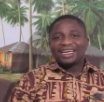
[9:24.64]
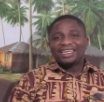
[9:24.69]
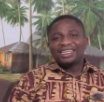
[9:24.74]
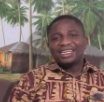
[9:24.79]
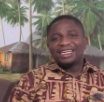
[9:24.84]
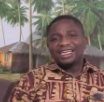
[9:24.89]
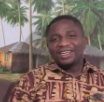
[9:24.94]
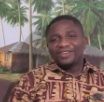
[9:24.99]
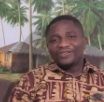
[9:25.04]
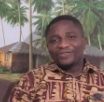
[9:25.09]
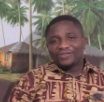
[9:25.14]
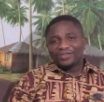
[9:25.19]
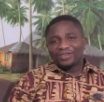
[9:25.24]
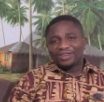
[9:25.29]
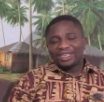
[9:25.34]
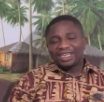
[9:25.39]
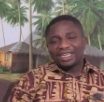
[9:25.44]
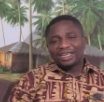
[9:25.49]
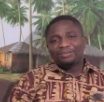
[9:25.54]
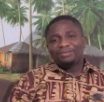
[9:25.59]
Then if
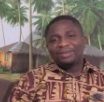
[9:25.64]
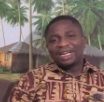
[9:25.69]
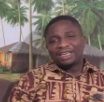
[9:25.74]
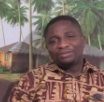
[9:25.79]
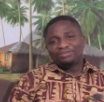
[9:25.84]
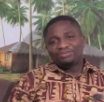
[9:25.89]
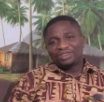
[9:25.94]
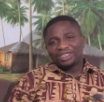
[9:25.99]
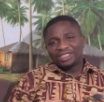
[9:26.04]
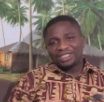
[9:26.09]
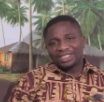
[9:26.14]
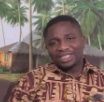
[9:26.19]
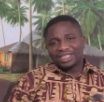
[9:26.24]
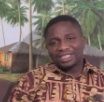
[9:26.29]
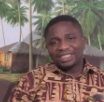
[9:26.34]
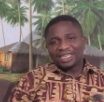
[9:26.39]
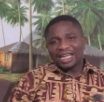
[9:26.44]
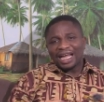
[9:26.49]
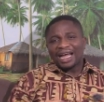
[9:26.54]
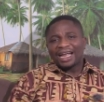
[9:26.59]
the blood
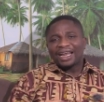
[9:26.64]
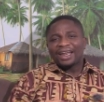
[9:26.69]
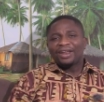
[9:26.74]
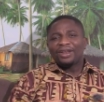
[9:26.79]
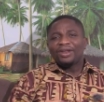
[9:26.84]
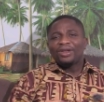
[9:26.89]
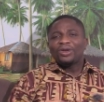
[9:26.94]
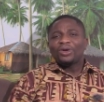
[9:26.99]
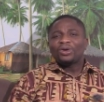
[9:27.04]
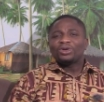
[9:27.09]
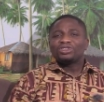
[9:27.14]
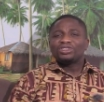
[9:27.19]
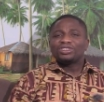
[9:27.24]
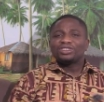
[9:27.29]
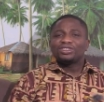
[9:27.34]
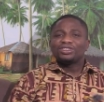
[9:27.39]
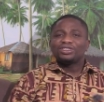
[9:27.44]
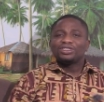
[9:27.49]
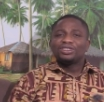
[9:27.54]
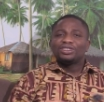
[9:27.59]
pressures are
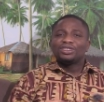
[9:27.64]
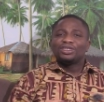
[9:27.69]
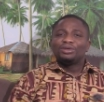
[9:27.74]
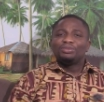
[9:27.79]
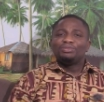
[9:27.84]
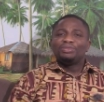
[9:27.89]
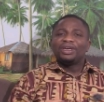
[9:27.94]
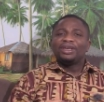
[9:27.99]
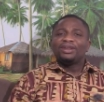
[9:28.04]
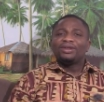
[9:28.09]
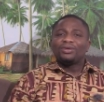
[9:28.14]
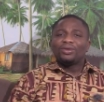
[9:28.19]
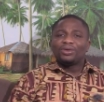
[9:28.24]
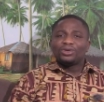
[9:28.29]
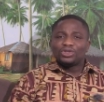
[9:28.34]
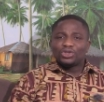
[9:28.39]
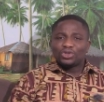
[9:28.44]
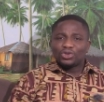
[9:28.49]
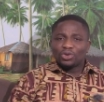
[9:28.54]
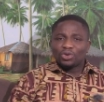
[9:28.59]
not being
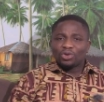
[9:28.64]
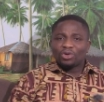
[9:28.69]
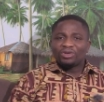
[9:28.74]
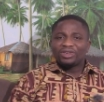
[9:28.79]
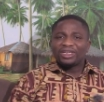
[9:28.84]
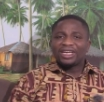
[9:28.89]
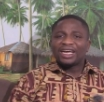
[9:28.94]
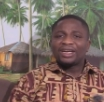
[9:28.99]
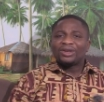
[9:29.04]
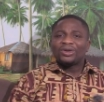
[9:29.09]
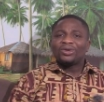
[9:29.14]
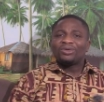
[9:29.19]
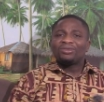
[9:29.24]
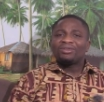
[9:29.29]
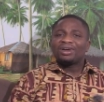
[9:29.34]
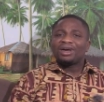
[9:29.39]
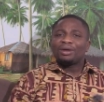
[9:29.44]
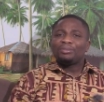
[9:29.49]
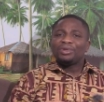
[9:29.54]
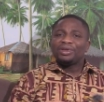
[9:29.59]
controlled or they are
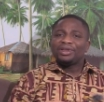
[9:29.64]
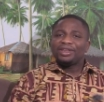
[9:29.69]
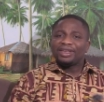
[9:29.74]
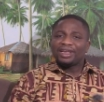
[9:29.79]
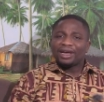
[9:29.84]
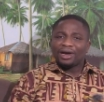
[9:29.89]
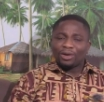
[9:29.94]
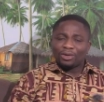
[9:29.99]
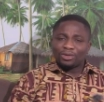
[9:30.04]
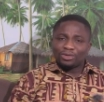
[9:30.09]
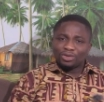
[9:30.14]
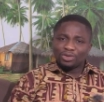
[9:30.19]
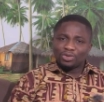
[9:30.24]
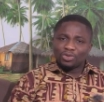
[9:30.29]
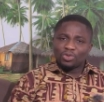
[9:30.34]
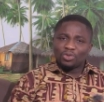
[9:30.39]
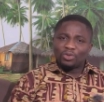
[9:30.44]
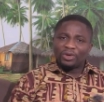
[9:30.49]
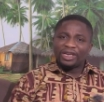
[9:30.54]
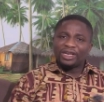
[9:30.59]
not coming down
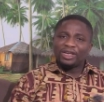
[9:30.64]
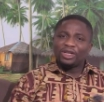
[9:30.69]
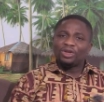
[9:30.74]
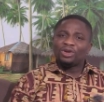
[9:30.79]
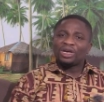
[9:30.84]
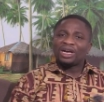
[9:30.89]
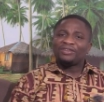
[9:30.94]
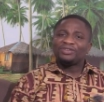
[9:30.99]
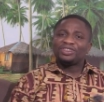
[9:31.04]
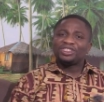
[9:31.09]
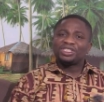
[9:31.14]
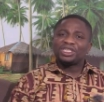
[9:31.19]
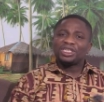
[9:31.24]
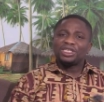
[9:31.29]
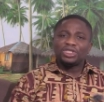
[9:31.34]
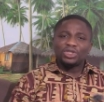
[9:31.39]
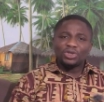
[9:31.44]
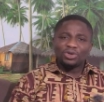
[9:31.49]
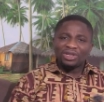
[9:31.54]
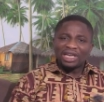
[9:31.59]
when you have
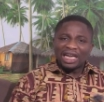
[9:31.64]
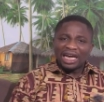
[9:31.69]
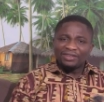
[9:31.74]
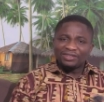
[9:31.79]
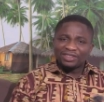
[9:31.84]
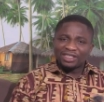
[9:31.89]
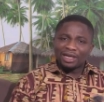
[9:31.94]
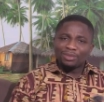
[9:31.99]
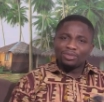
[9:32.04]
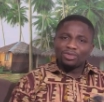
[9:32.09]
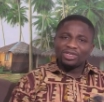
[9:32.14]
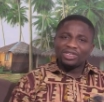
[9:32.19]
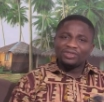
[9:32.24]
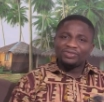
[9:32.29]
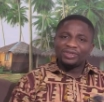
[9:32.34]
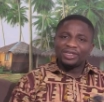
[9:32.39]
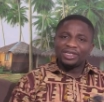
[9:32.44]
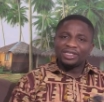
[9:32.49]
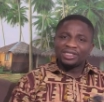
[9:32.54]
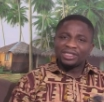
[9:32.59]
changed your lifestyle
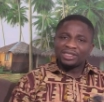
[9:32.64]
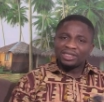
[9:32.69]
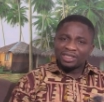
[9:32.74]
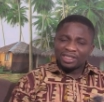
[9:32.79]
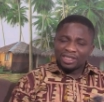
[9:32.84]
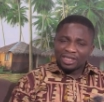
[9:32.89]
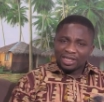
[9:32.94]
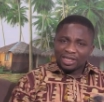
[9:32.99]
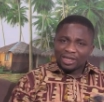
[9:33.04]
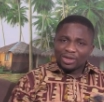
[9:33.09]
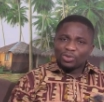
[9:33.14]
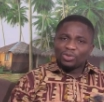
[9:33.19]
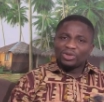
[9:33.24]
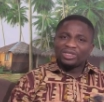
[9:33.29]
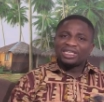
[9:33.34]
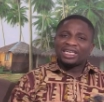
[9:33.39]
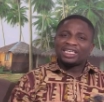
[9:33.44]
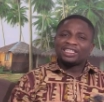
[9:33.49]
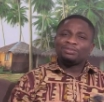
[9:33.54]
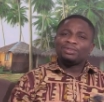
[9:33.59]
modification,
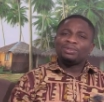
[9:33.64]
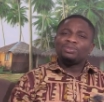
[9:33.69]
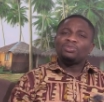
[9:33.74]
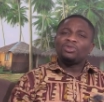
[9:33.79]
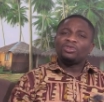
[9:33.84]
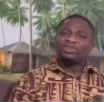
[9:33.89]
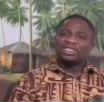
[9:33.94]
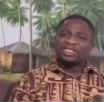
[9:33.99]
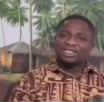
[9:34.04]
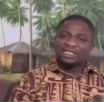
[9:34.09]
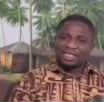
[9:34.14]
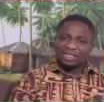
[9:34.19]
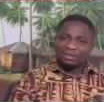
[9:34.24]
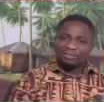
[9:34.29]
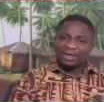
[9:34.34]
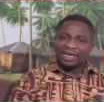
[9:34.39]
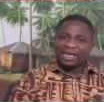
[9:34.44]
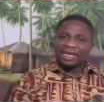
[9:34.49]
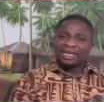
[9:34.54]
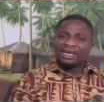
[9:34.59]
which has been
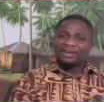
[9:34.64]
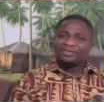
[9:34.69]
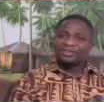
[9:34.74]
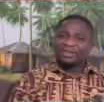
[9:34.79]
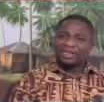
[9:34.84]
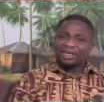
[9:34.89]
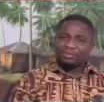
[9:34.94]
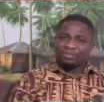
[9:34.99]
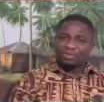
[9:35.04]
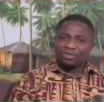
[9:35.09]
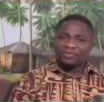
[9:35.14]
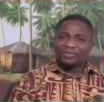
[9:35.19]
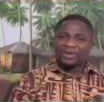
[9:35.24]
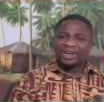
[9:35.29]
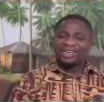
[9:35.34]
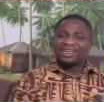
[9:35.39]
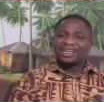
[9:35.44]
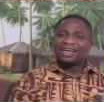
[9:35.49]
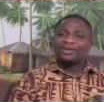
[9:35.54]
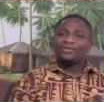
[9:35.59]
monitored by a healthcare
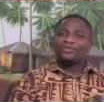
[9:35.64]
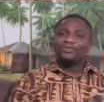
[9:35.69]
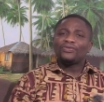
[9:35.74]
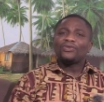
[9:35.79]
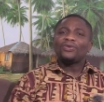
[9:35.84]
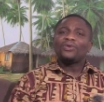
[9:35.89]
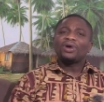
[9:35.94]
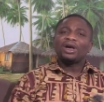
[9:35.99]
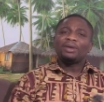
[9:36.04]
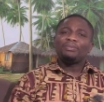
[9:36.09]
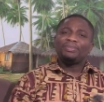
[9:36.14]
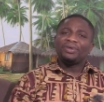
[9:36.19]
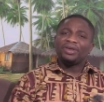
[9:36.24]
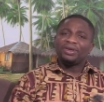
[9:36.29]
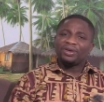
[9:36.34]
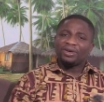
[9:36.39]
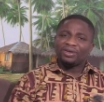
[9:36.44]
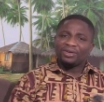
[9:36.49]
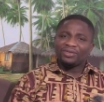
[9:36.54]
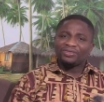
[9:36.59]
provider for a
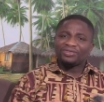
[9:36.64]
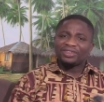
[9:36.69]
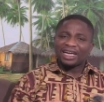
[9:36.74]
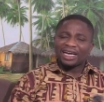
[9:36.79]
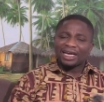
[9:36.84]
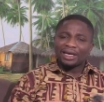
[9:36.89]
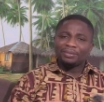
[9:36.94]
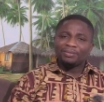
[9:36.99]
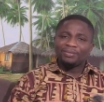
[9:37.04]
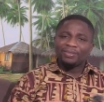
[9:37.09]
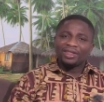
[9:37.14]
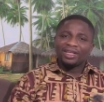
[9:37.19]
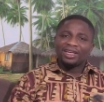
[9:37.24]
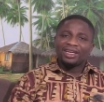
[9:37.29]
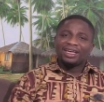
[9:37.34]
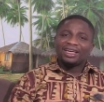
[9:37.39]
period of time,